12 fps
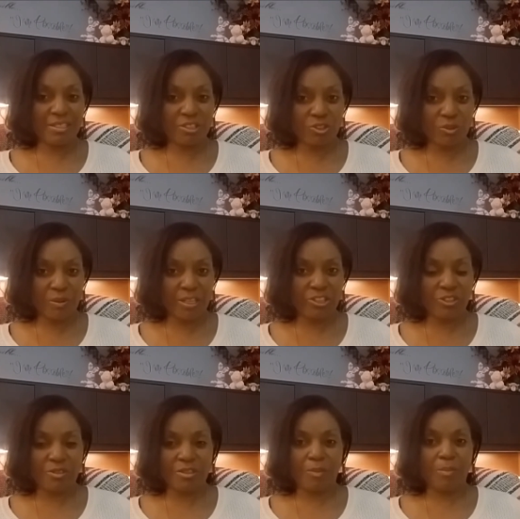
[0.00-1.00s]

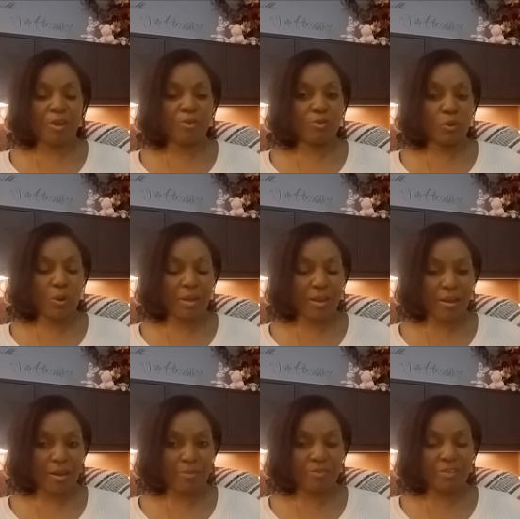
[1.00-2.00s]
situations. They may avoid
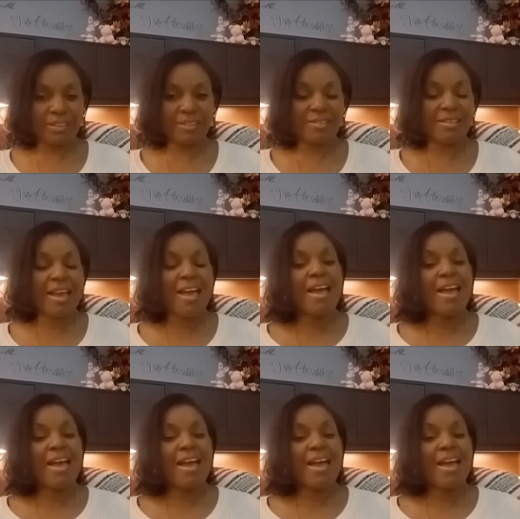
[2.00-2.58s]
conflicts.